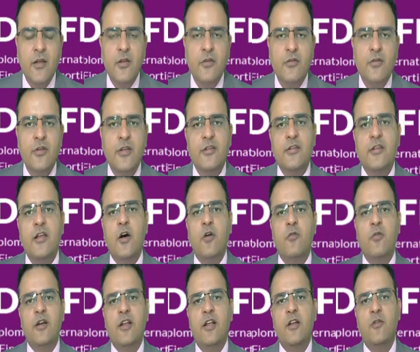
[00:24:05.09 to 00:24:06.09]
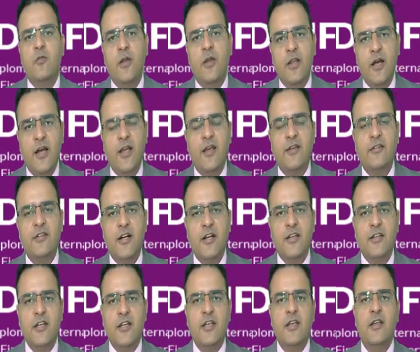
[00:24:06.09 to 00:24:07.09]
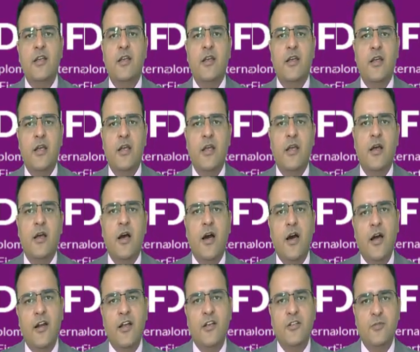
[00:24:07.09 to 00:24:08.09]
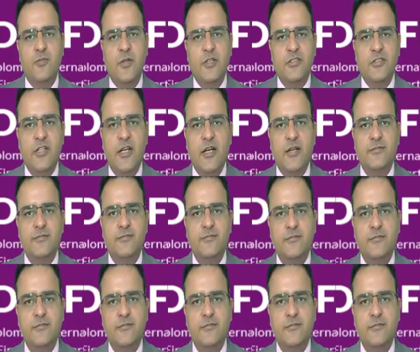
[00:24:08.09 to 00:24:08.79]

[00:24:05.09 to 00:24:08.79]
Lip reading: So this is how we deal with IAS 33 earnings per share.